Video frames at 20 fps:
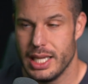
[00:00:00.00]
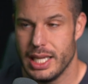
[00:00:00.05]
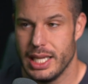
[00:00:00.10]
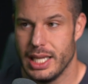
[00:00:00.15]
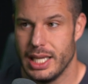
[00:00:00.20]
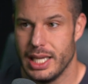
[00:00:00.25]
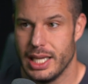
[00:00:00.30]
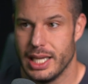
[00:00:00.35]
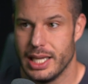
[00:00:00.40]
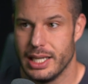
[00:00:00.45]

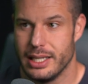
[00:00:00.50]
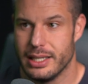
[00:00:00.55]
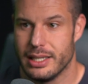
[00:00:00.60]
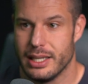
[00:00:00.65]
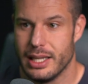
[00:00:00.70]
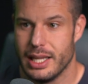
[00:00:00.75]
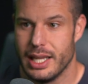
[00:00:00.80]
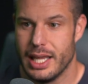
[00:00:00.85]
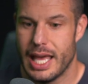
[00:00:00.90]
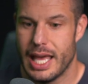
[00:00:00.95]
And
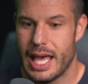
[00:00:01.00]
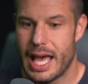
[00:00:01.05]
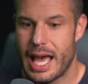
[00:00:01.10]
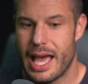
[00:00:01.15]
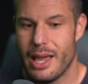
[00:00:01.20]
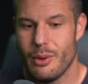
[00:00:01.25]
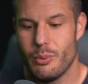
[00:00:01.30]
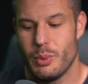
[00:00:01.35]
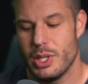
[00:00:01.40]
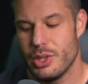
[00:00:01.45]

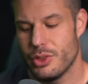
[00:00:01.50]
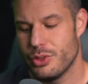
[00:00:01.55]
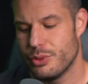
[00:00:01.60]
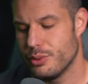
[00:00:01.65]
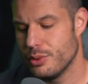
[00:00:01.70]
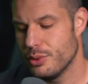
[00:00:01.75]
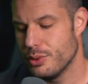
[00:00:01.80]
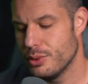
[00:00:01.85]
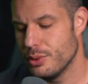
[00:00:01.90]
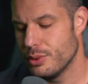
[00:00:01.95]
I went
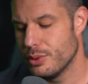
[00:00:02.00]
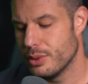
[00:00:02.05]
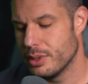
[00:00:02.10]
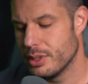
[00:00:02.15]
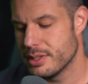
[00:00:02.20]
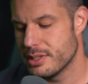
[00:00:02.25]
through